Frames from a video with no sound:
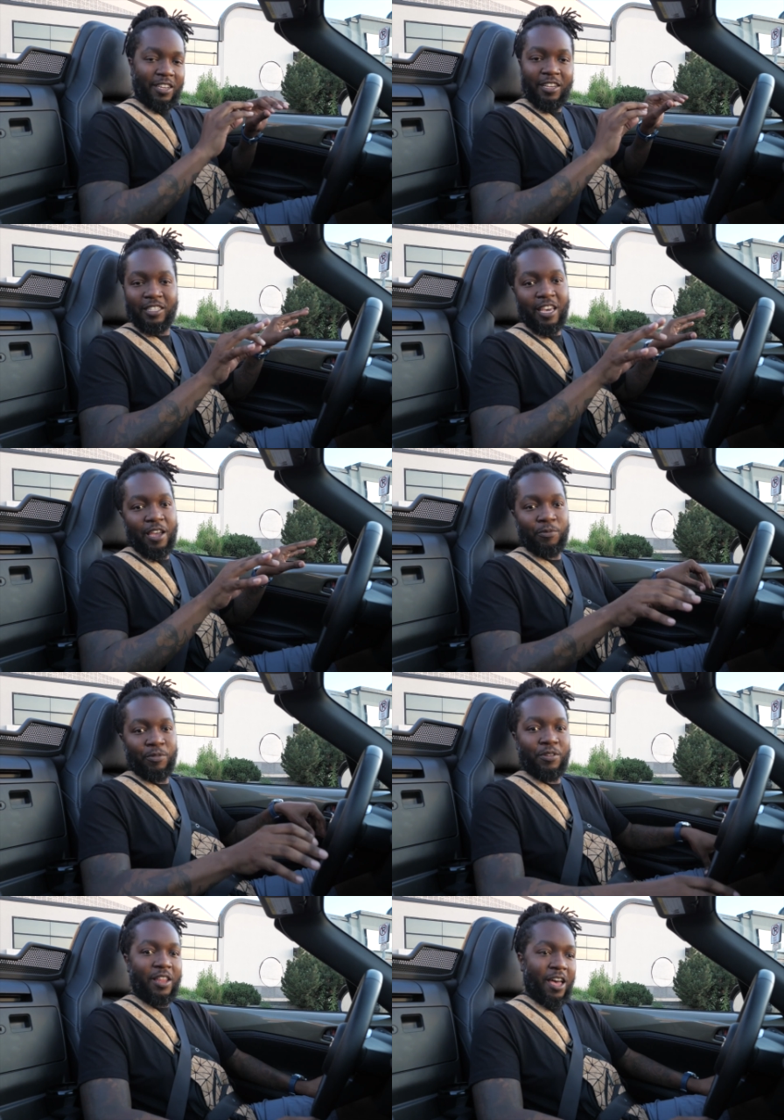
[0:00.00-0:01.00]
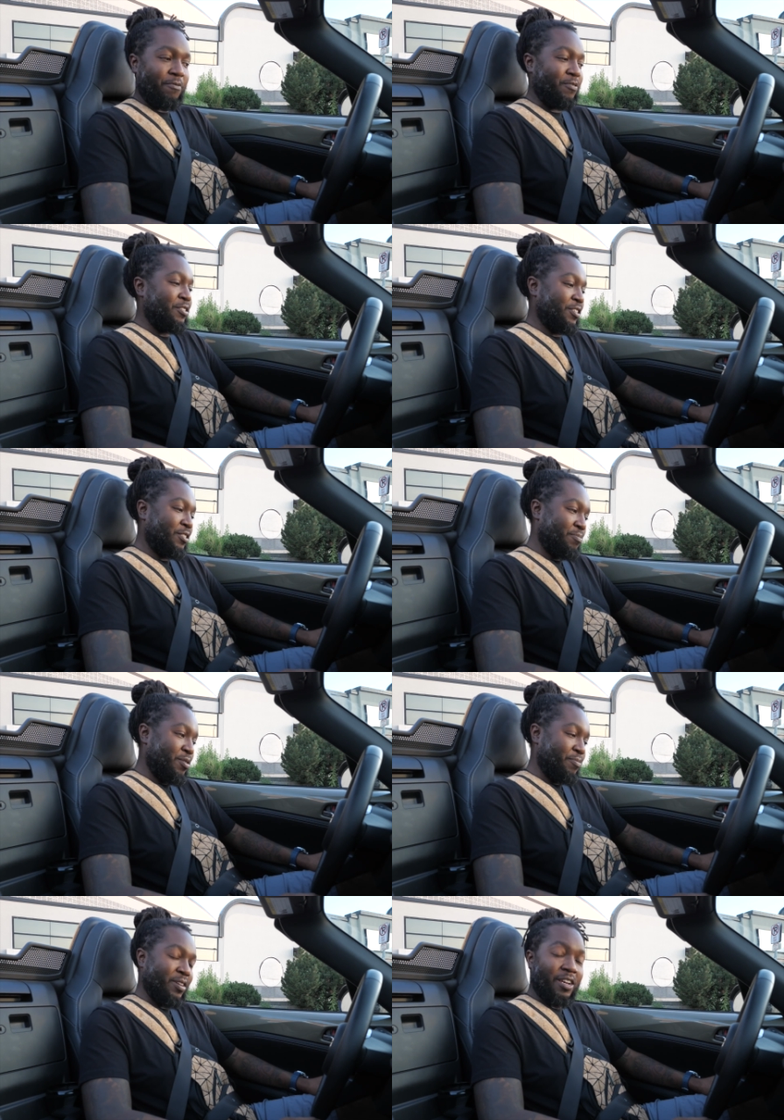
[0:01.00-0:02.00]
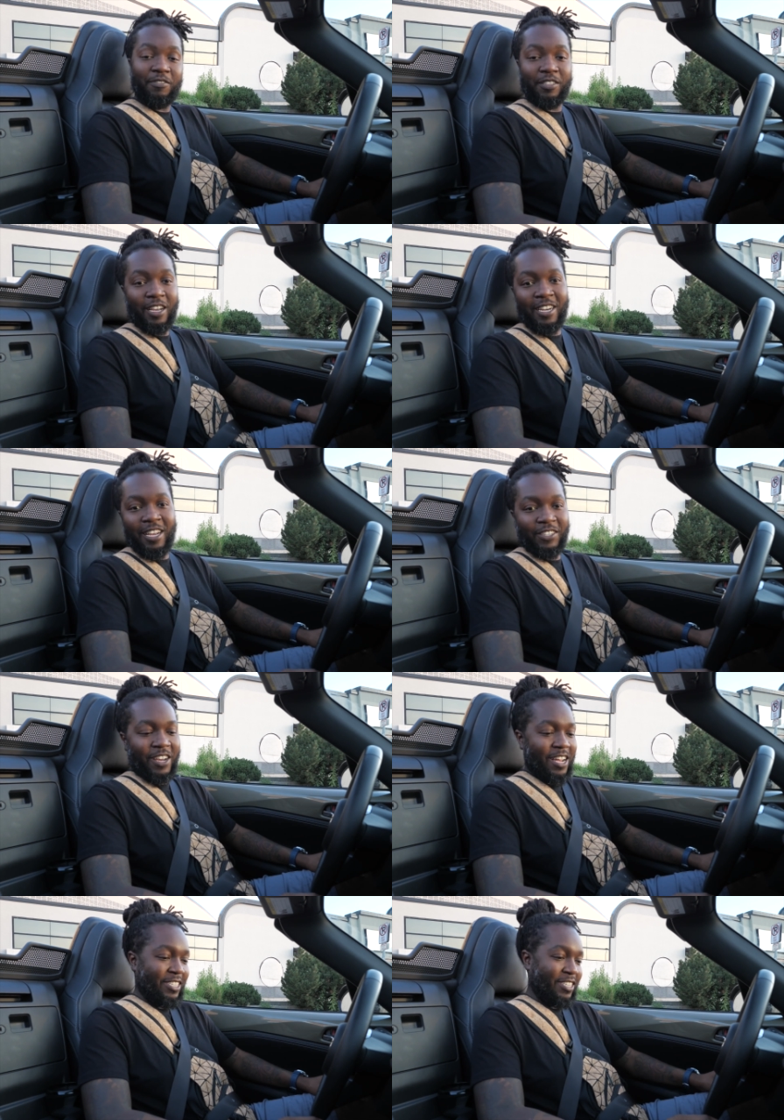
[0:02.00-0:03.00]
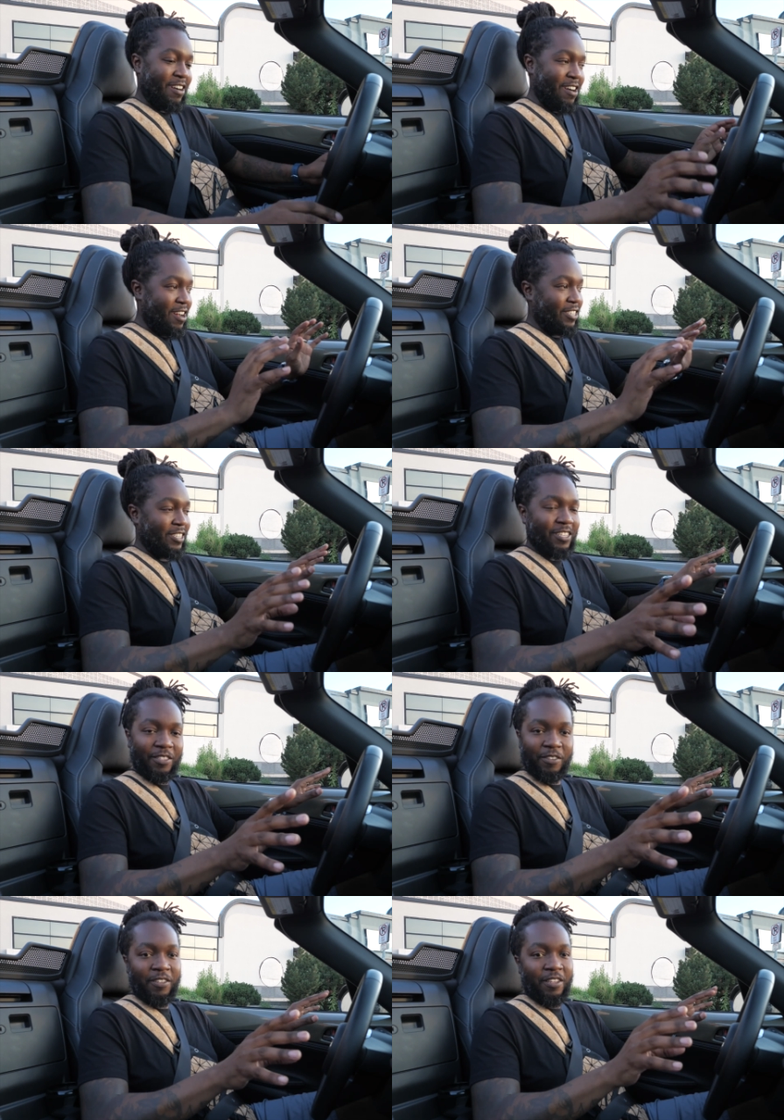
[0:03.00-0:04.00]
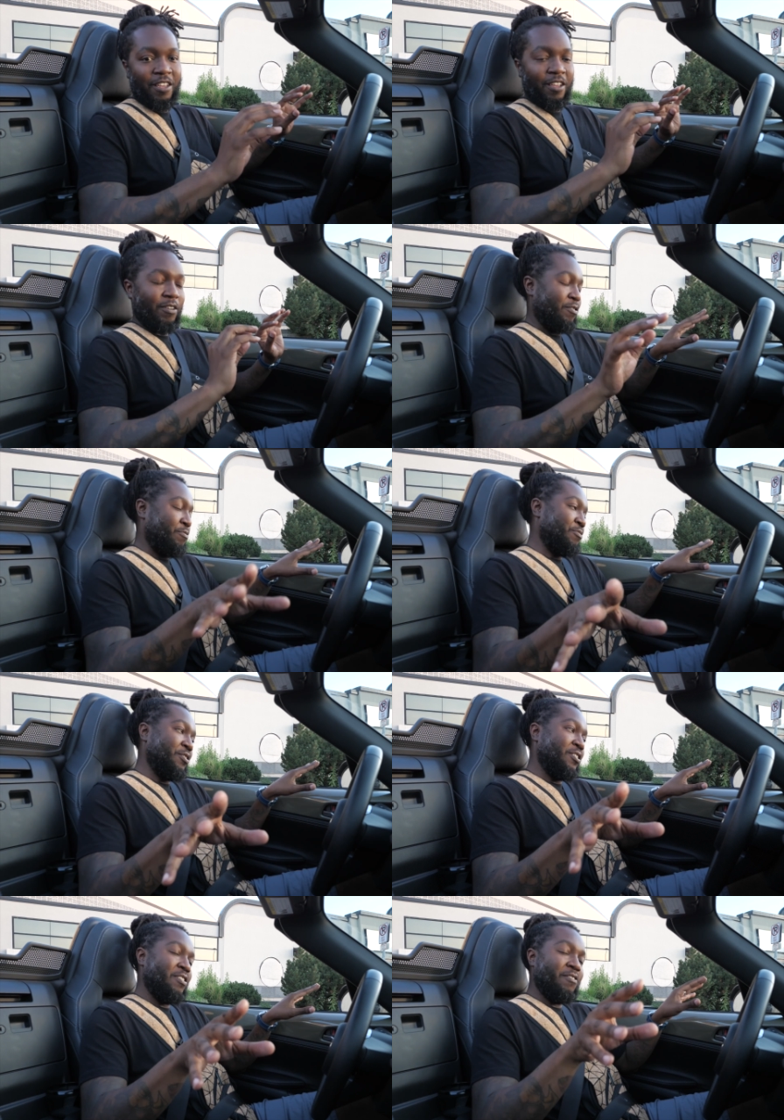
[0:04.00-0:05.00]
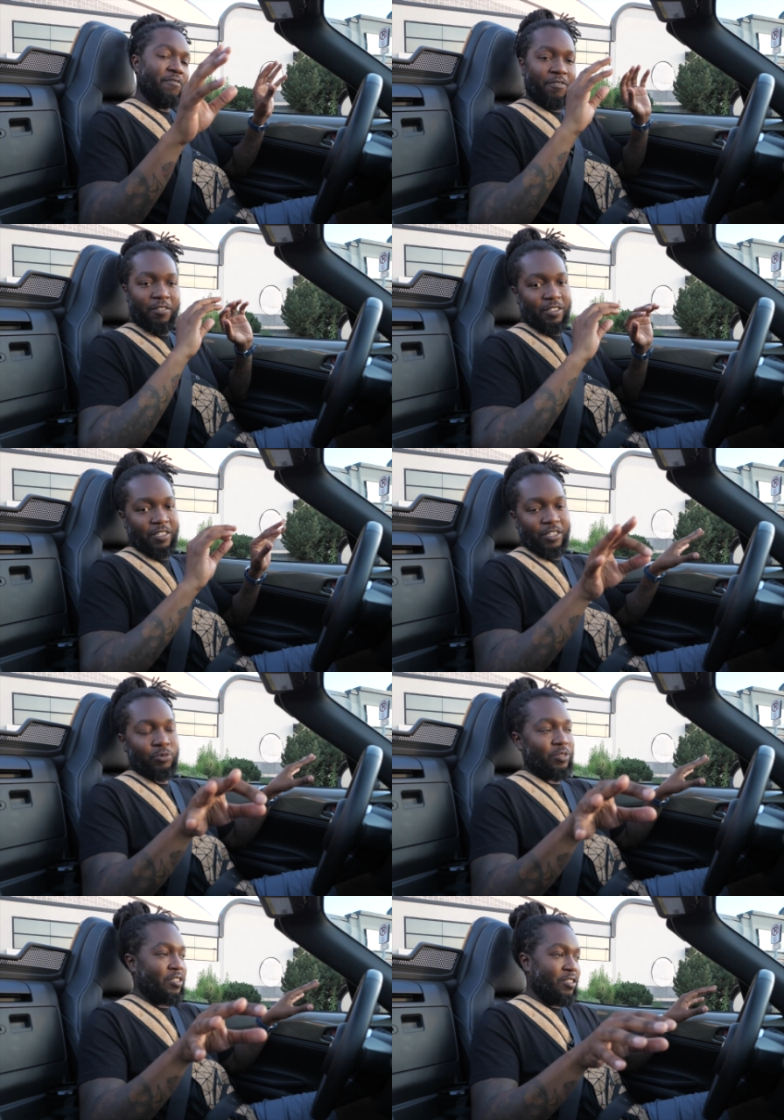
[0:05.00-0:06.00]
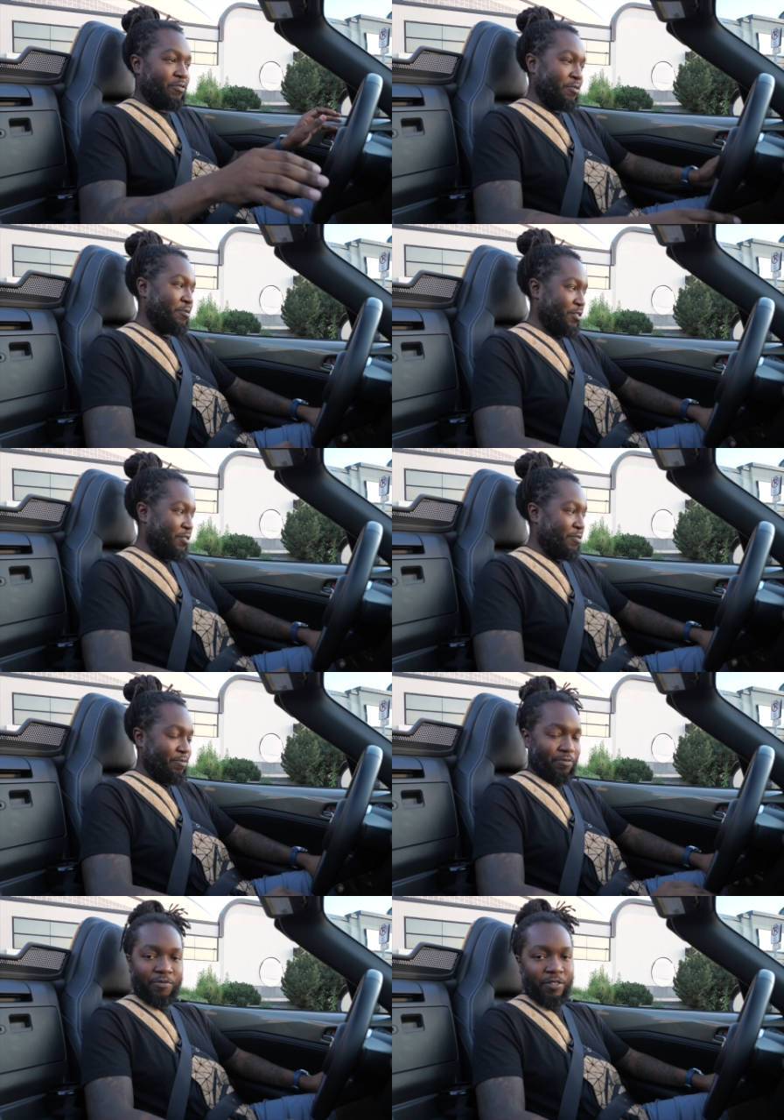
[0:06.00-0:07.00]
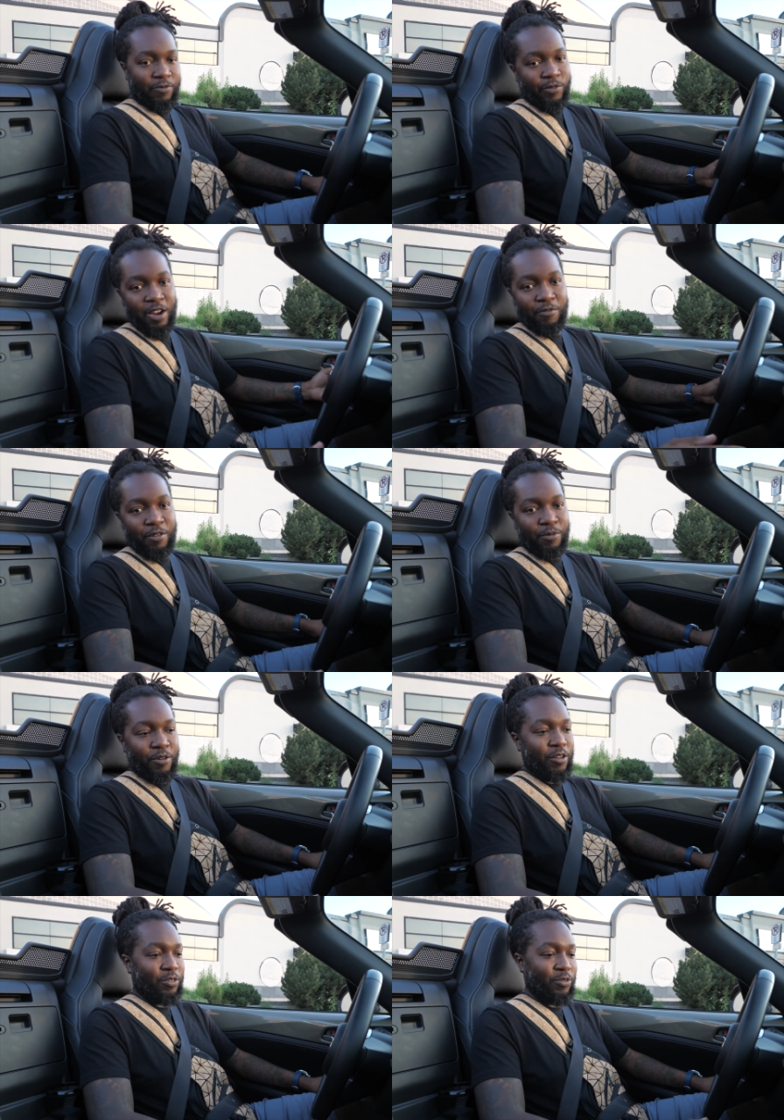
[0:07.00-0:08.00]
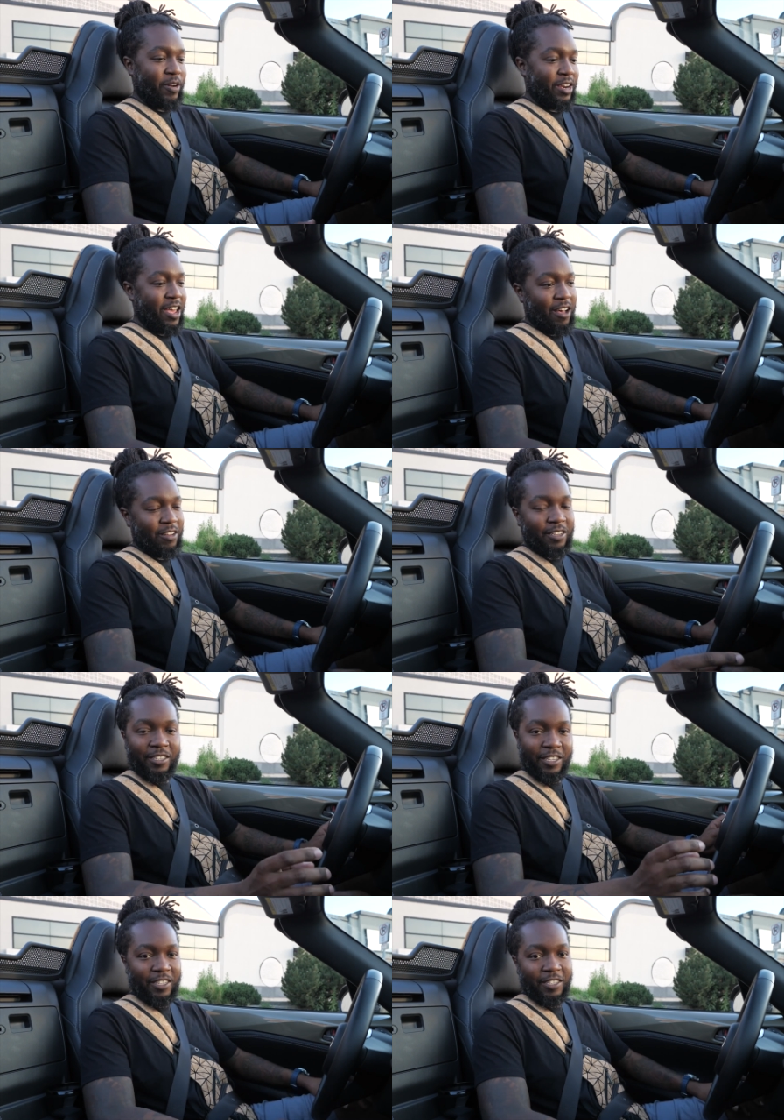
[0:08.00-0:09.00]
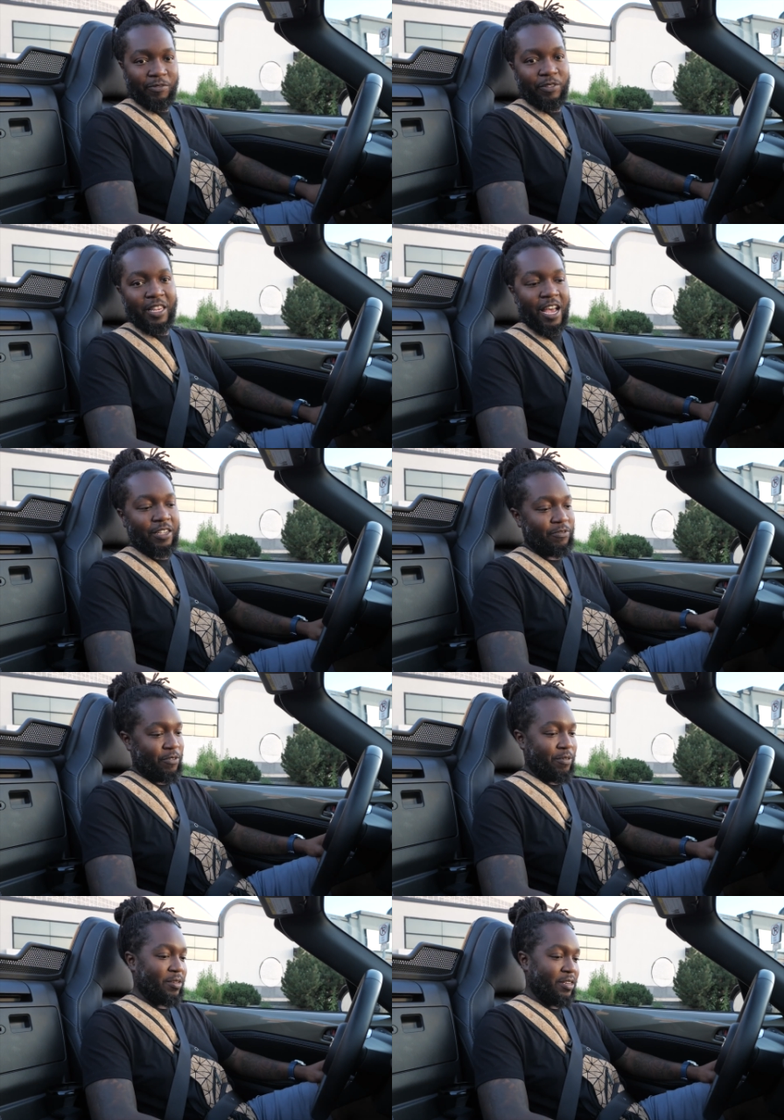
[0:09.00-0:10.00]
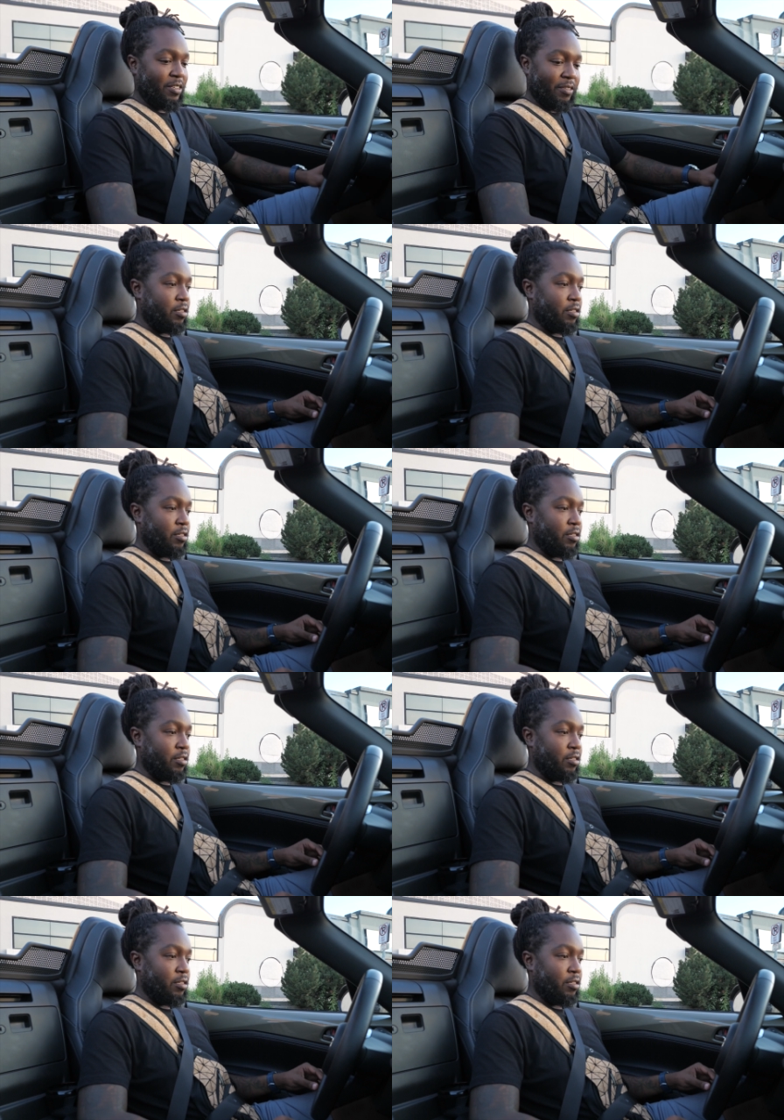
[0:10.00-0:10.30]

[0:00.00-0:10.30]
escape real life for just a moment. Every second I drive this car, I just get to relieve and just release from this, whatever I'm going through right now, and just relax for a minute.